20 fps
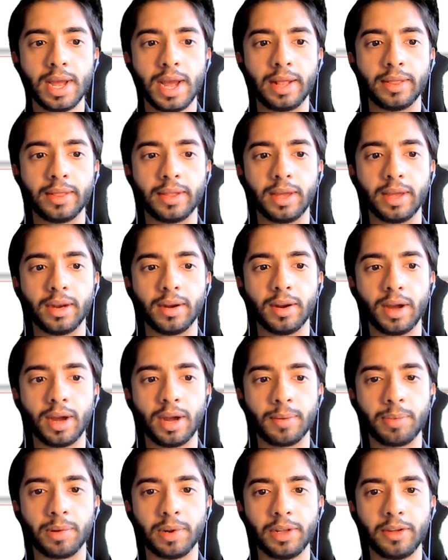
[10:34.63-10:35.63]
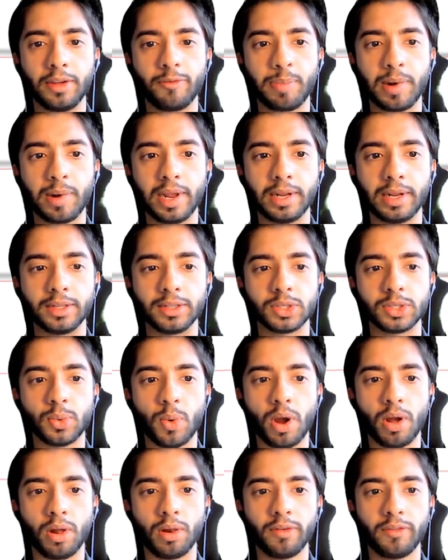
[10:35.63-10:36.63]
and then I believe plane
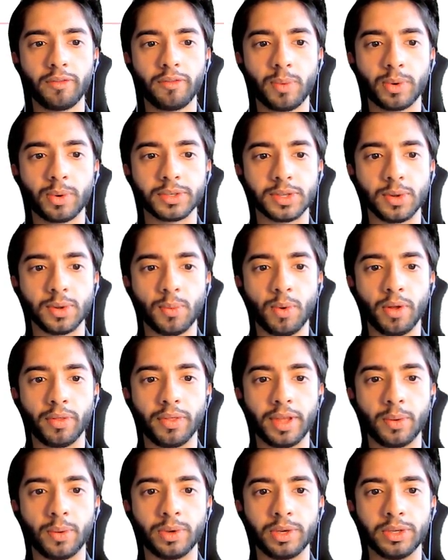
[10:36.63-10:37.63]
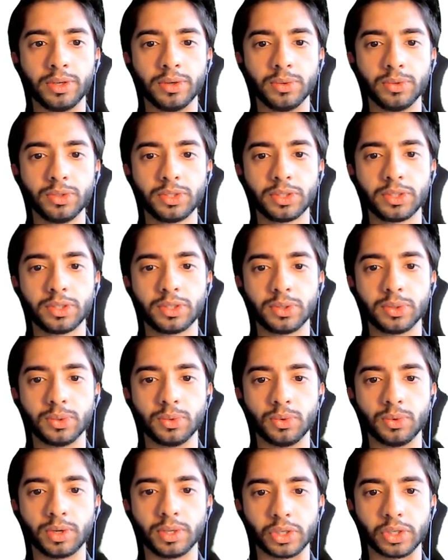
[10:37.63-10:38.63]
12 was the one that we used
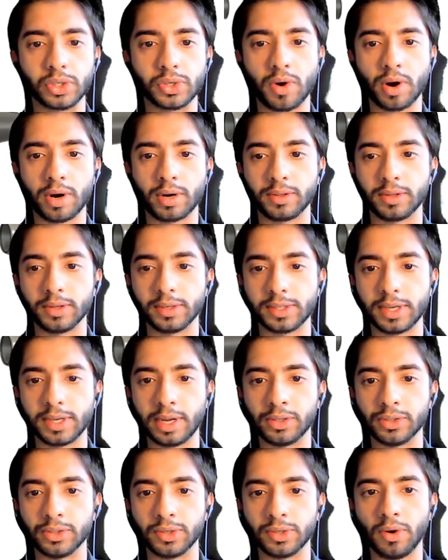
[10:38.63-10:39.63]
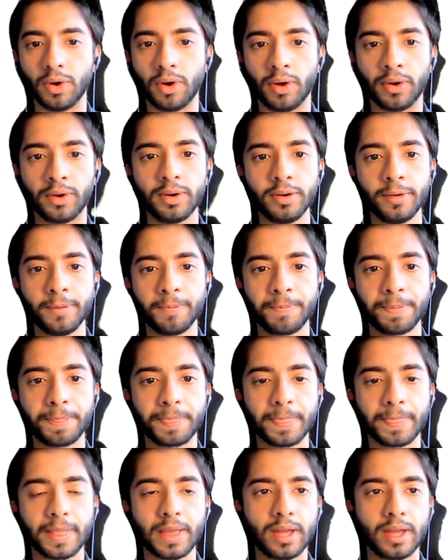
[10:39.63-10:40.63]
to construct this engine on.
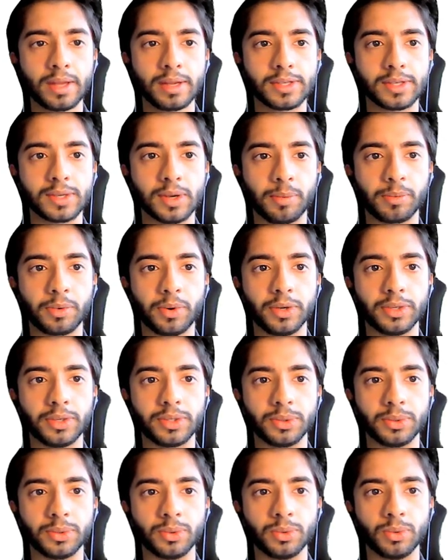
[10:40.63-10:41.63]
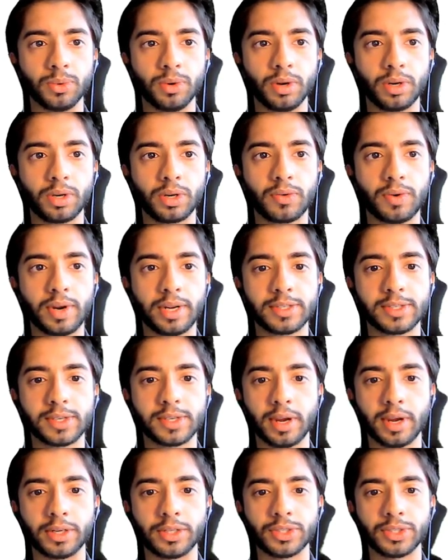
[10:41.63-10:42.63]
So I'm going to create
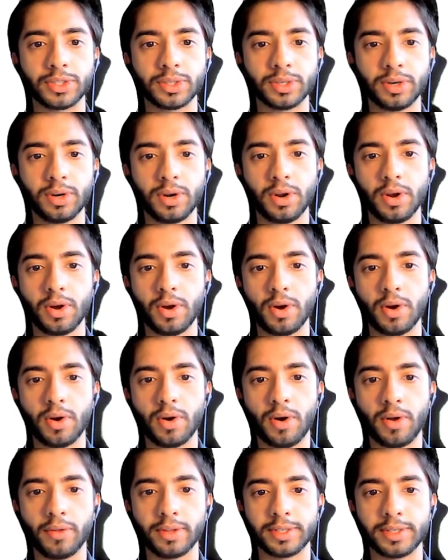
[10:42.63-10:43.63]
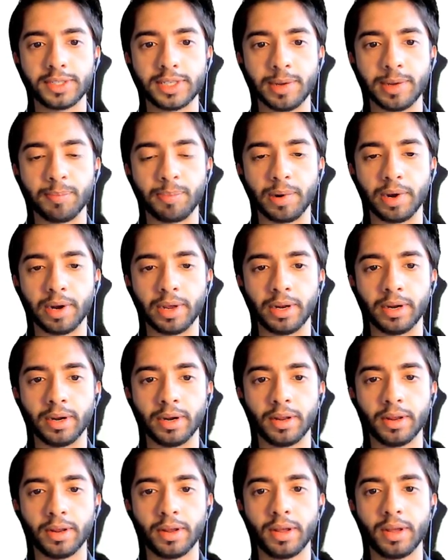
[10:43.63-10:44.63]
sketch on the same
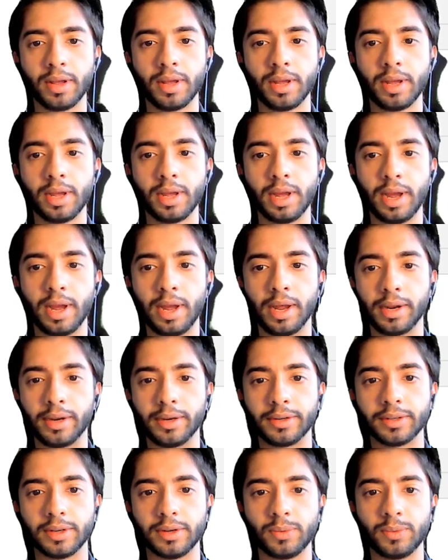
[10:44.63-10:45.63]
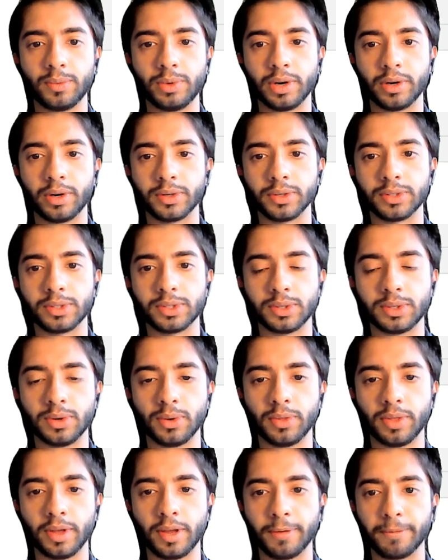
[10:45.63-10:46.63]
plane, and we are good to go
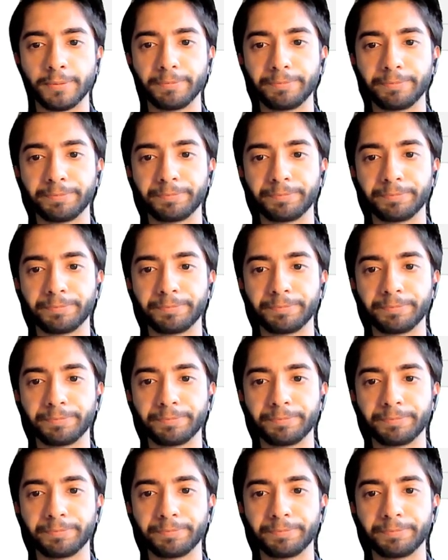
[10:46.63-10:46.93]
then.